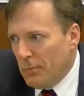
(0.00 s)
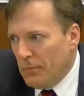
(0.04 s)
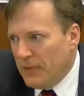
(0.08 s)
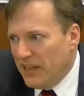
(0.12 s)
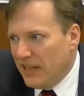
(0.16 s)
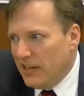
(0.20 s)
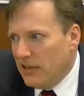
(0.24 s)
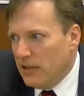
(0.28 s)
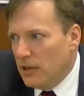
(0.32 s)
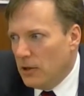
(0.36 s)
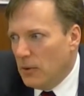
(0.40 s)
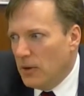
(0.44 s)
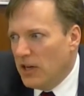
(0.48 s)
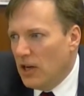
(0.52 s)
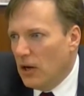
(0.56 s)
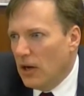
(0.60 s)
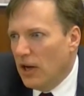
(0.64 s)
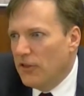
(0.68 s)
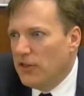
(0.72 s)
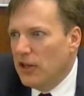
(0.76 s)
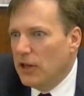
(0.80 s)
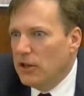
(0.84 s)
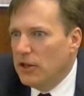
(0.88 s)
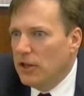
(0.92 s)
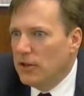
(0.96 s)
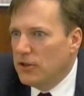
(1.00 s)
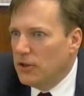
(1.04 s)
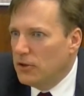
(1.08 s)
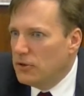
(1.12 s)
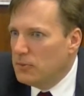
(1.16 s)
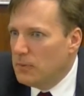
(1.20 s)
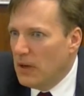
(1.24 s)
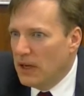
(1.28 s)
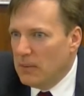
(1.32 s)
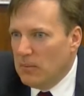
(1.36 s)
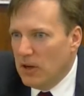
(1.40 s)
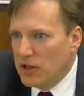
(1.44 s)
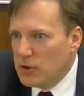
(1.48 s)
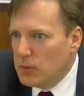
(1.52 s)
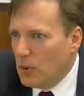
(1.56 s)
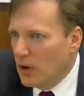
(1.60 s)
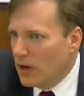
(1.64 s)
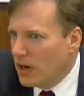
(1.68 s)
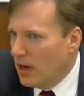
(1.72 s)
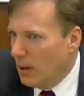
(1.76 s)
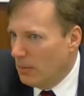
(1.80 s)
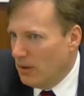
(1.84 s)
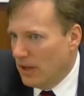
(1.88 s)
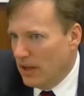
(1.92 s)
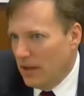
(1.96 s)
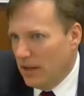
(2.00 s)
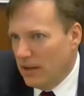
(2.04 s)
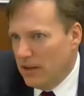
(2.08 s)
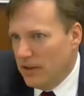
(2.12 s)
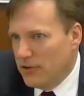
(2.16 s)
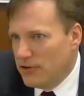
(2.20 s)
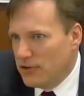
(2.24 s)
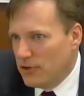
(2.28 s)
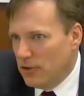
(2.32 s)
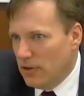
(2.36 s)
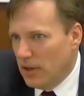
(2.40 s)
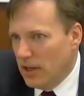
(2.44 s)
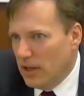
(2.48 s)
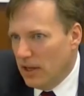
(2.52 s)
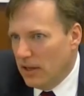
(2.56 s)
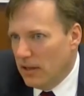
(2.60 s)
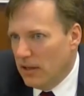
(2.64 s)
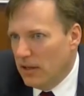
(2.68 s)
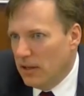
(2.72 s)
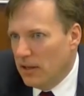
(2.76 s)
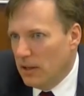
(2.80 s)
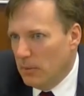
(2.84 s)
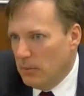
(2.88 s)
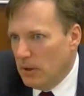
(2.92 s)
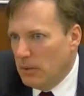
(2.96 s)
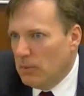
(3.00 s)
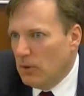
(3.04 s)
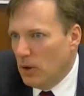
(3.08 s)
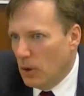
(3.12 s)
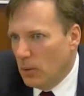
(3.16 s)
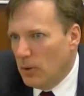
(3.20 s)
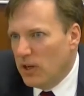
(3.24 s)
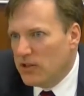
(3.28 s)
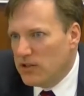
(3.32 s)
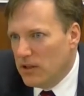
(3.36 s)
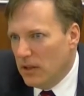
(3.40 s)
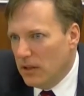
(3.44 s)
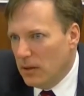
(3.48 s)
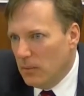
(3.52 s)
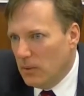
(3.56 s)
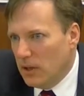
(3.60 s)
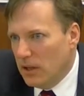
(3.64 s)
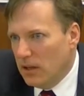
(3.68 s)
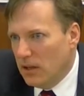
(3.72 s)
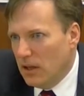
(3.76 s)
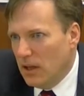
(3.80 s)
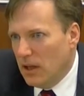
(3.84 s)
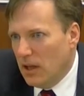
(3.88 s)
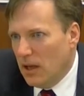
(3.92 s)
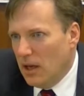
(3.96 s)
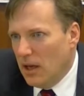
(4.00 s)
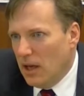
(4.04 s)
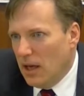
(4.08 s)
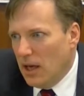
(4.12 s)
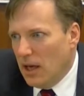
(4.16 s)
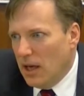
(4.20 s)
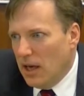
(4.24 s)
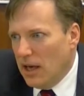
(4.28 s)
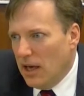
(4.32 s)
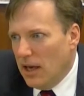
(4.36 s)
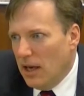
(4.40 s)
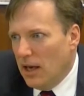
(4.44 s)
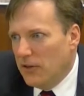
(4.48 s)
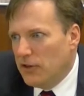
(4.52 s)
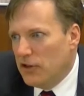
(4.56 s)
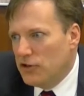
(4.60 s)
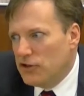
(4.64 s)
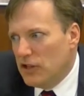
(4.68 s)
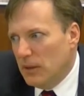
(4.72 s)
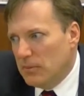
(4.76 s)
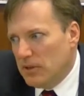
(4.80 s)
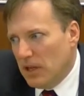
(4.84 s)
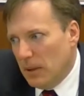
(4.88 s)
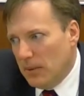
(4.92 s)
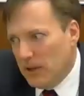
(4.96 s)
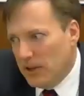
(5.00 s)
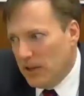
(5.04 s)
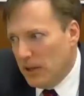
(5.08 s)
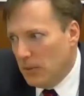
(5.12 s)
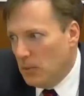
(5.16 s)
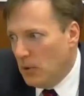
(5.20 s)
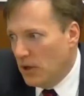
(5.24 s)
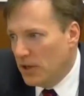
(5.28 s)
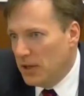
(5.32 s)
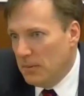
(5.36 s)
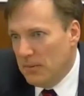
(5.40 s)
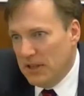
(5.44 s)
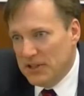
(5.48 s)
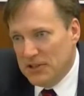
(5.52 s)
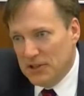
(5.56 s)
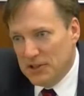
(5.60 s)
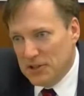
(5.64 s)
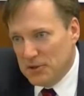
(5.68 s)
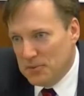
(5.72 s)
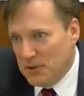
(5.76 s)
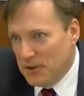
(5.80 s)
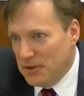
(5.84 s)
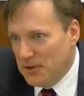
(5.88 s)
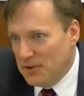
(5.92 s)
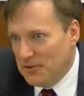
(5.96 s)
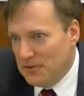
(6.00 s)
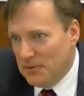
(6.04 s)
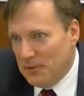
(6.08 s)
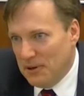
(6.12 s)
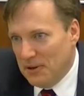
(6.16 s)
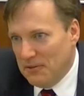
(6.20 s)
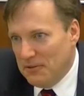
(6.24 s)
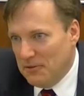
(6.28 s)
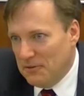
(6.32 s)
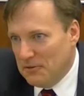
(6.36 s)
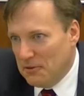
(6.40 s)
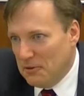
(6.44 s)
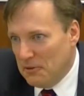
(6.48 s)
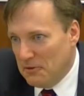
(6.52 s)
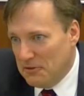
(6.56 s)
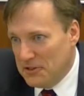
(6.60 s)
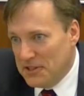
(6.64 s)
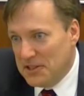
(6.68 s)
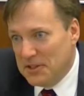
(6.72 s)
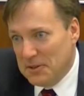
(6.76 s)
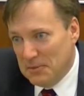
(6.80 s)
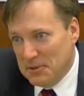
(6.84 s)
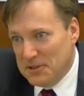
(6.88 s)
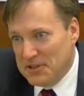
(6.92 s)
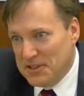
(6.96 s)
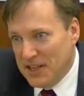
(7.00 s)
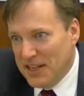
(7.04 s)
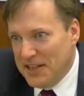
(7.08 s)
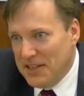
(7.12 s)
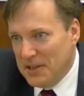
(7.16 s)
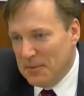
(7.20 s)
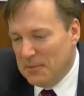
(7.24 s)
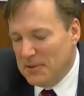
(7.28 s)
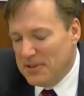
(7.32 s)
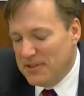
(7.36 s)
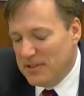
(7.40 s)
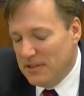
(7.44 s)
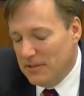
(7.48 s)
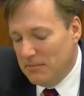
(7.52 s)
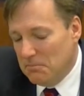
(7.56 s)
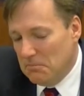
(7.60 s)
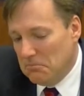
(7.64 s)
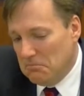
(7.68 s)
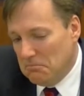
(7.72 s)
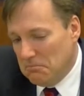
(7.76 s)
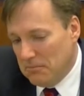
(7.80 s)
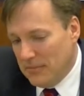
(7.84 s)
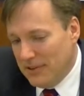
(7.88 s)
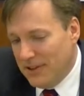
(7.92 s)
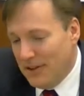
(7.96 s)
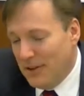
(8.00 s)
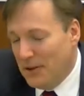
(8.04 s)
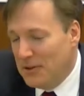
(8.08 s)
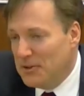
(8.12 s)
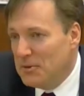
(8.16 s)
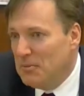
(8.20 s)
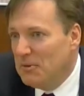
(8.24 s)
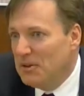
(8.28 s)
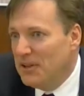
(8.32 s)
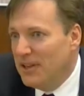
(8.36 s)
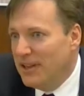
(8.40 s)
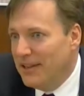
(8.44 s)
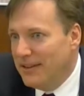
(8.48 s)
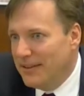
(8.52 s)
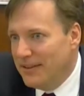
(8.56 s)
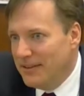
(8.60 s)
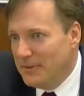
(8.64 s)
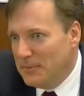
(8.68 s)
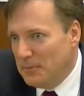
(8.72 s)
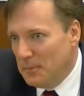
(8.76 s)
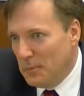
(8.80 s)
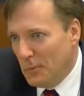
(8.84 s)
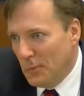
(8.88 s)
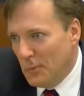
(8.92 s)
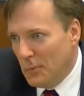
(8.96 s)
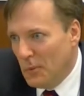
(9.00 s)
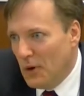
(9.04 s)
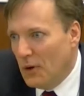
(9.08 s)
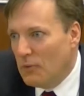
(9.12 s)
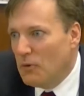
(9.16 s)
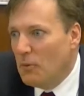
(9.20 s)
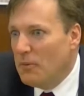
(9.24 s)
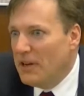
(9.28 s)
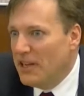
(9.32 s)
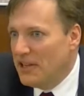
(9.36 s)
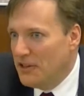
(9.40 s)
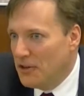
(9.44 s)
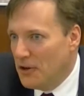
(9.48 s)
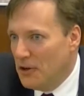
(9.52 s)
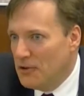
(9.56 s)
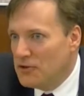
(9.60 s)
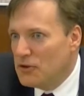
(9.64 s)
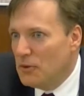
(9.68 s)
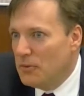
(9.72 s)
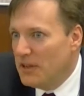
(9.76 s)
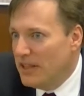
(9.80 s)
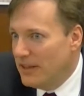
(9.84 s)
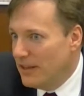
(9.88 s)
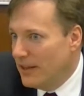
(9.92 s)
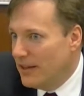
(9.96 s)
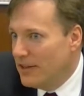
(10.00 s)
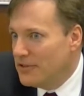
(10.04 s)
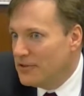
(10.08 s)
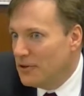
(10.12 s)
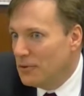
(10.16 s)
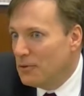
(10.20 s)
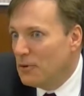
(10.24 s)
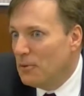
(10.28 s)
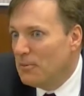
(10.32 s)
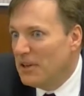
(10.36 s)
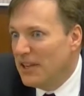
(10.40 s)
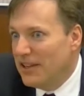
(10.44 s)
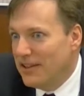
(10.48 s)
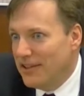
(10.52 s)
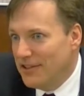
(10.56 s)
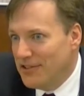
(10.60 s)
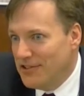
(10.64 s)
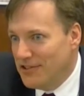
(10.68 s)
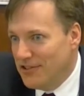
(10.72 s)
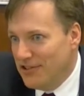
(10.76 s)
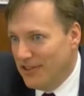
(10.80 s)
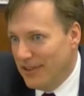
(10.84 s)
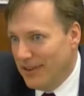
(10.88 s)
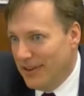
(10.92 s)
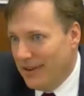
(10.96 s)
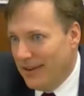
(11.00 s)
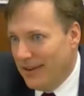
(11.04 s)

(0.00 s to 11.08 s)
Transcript: the, you know, here I think that there's been a much more complicated history and that people are wrestling with. At the same time, I think one of the messages we learned from our, from our visit that was taken was ultimately where Romania goes will be in the hands of the Romanians.